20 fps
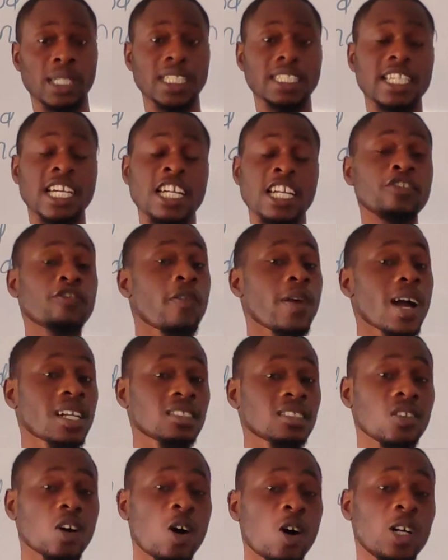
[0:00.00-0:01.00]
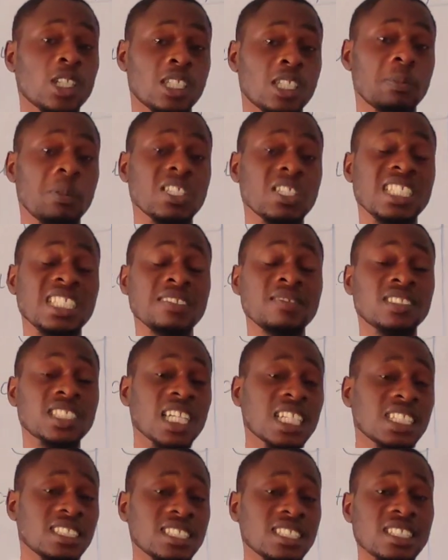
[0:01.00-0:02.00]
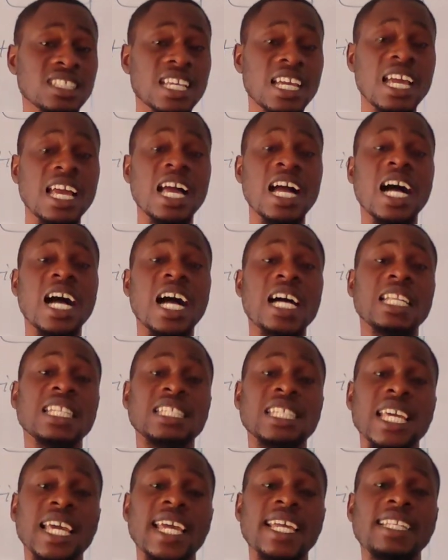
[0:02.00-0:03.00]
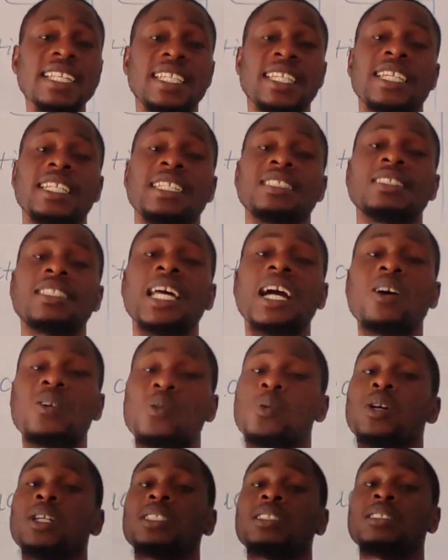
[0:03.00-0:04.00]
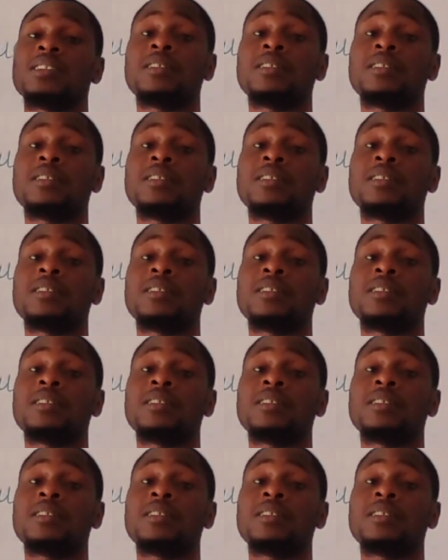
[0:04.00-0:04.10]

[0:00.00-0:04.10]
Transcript: It attracts all the positive charges, and then it now what?